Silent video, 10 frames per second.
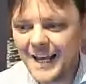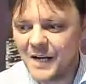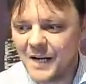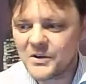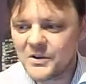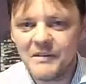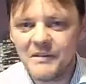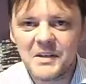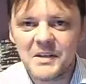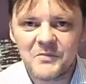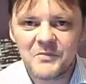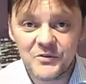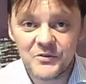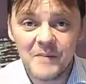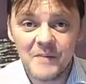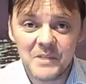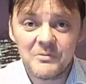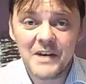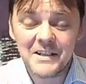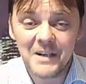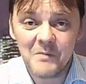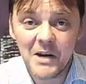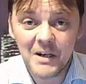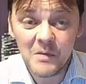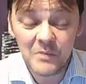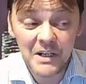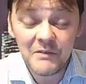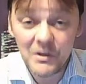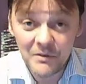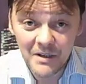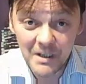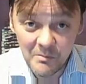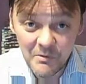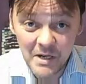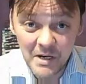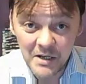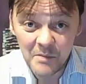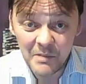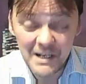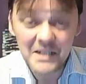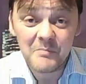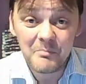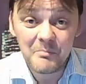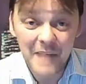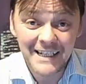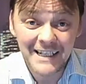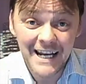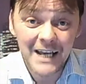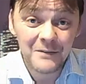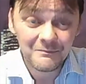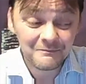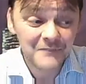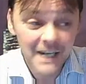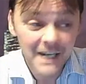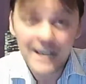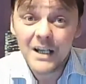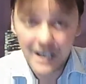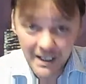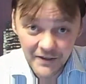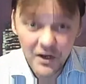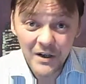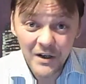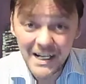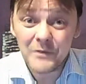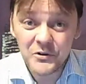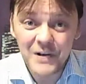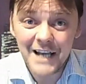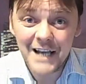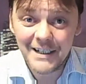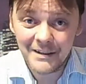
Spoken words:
I'm sorry if this stream is depressing, America, but if you think your police are bad now, the IDF are training them.